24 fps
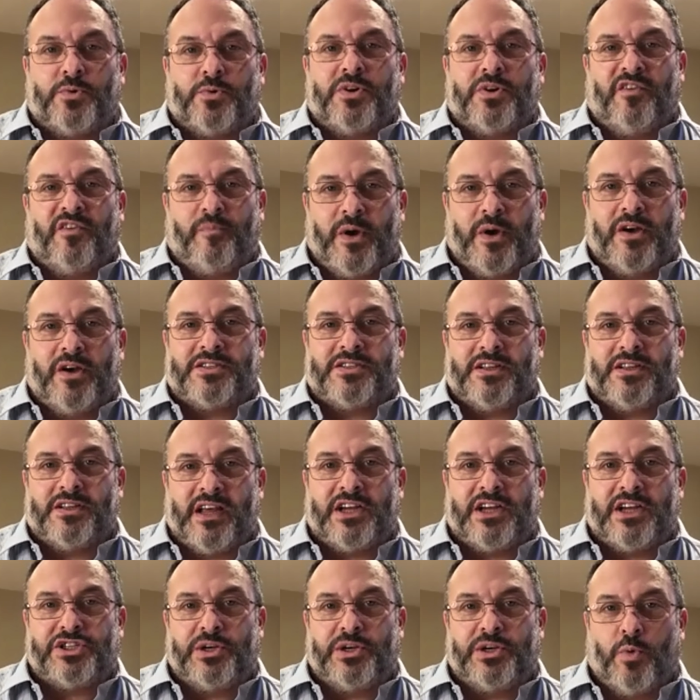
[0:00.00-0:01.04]
of person
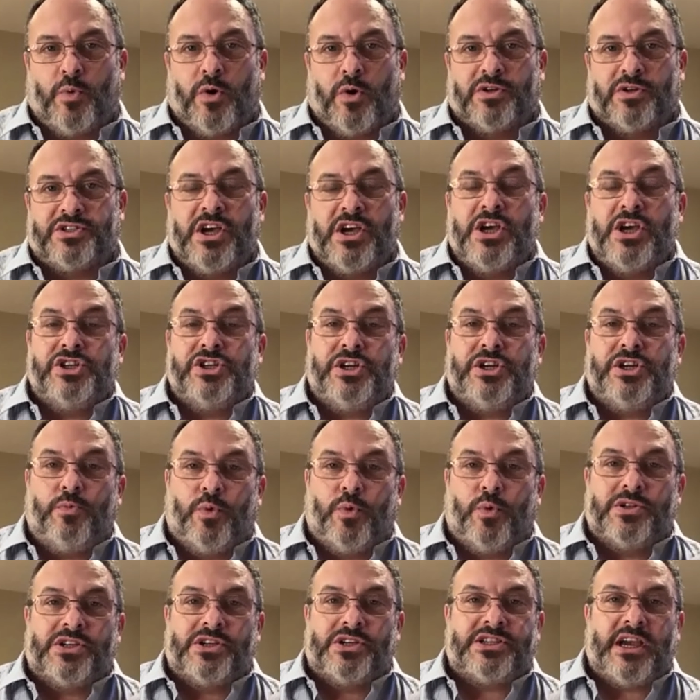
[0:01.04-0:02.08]
that she was. She
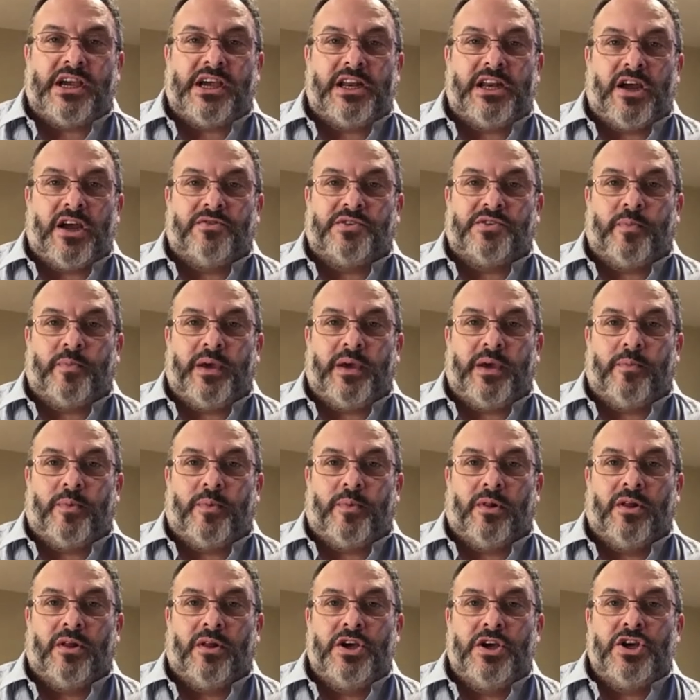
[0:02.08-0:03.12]
wouldn't say no to
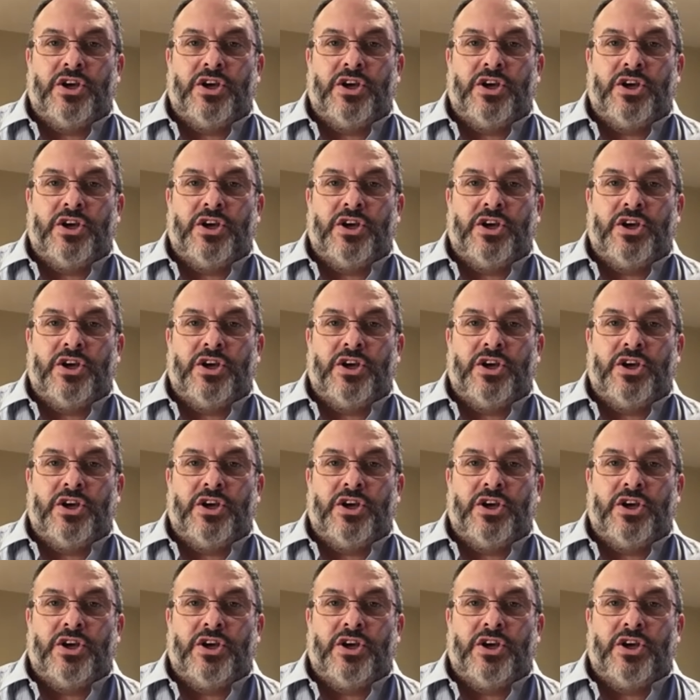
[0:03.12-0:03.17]
people.